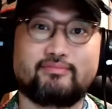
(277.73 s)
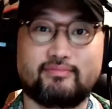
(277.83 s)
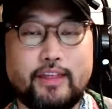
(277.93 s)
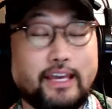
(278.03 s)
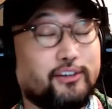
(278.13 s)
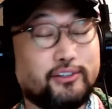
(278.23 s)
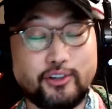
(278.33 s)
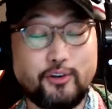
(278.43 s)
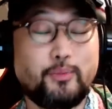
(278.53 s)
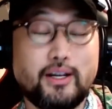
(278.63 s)
Thank you
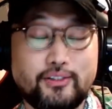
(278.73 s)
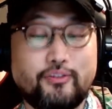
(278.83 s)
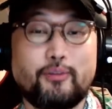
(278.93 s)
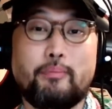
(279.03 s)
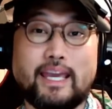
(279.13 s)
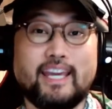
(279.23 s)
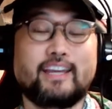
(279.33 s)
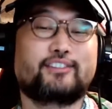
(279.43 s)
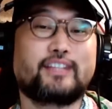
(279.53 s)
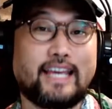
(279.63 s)
so much for making
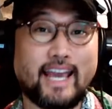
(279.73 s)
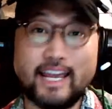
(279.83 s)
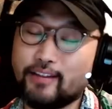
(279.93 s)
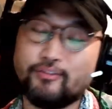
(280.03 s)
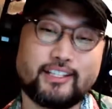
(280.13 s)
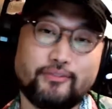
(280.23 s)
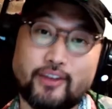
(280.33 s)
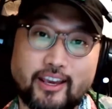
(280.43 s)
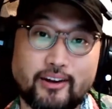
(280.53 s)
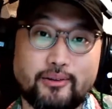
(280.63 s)
it to the end of this
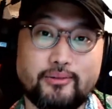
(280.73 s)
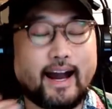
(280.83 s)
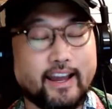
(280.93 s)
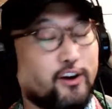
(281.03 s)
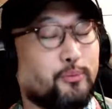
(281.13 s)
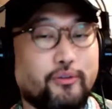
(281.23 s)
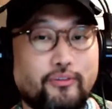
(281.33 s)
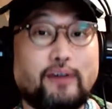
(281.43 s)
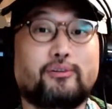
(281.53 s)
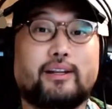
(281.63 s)
video. I hope you
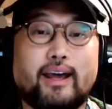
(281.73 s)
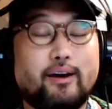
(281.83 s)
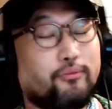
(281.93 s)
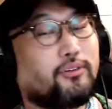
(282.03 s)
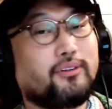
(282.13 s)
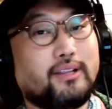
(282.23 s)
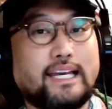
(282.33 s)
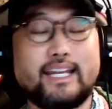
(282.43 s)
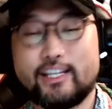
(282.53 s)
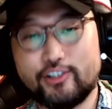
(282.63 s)
found it helpful
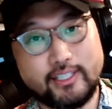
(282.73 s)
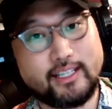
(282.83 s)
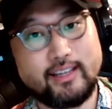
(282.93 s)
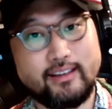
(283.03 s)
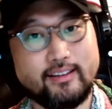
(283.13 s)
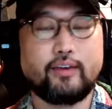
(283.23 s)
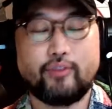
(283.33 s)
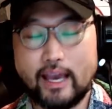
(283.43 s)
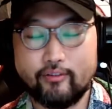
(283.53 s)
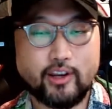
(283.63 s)
and interesting. If you
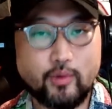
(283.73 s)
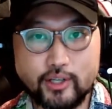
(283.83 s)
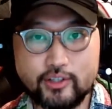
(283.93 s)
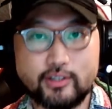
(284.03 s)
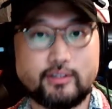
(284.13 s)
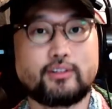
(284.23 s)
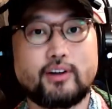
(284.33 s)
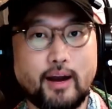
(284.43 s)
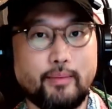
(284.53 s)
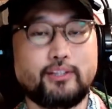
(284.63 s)
have any questions or
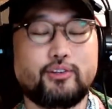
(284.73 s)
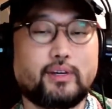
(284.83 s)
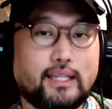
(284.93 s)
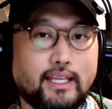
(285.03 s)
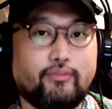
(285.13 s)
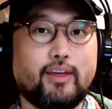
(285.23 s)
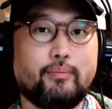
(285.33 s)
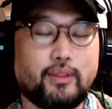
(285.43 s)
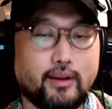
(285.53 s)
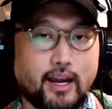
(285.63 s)
comments, you can leave them
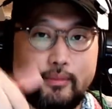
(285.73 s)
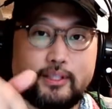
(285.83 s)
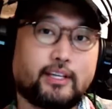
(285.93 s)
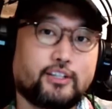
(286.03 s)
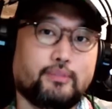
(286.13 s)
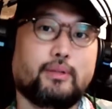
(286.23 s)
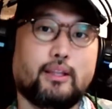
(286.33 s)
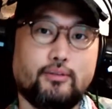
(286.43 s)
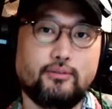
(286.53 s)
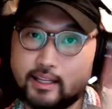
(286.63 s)
in the comment section
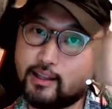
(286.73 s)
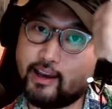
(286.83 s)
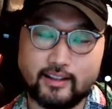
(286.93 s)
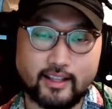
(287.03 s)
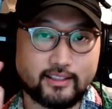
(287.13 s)
below. Click like, click